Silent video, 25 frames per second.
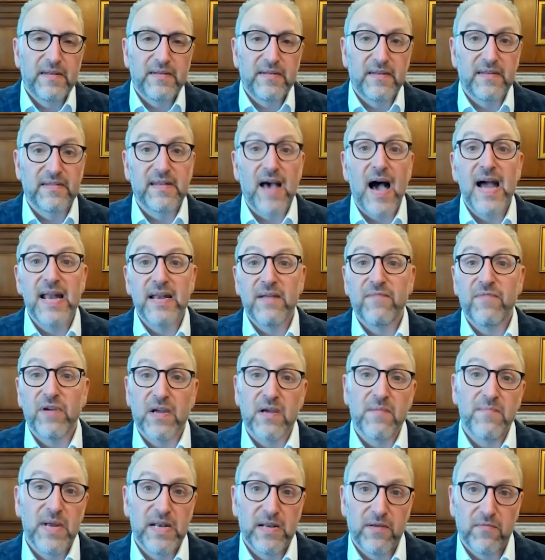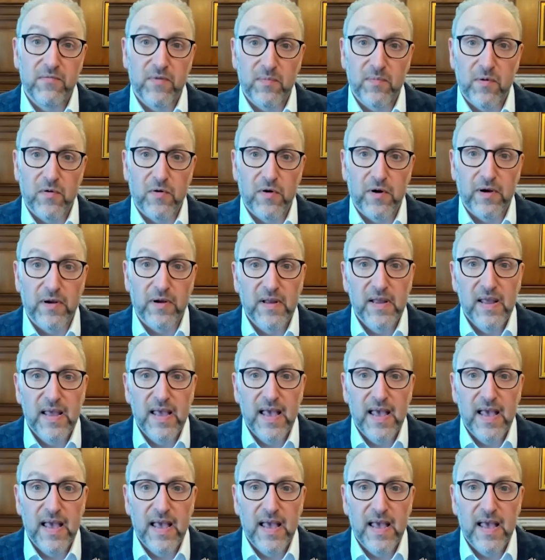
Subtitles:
design of a committee report